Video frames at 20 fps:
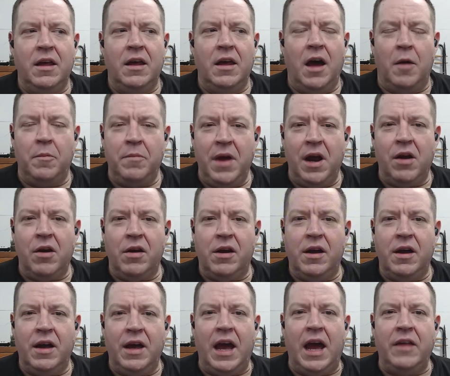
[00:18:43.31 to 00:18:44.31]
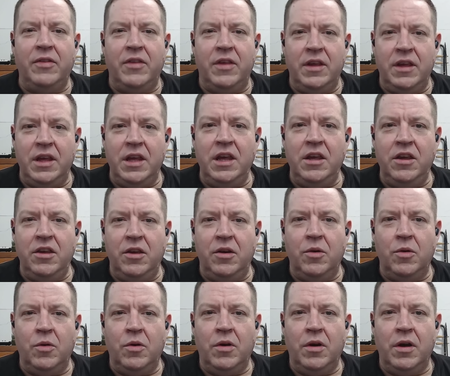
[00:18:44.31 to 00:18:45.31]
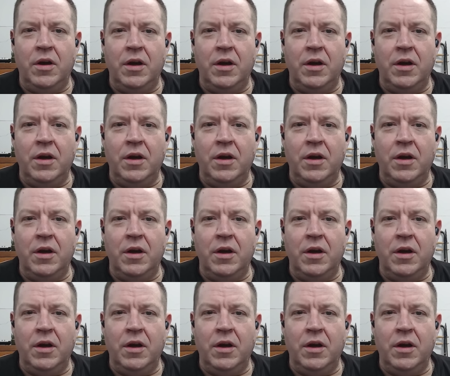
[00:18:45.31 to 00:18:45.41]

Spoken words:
America and the EU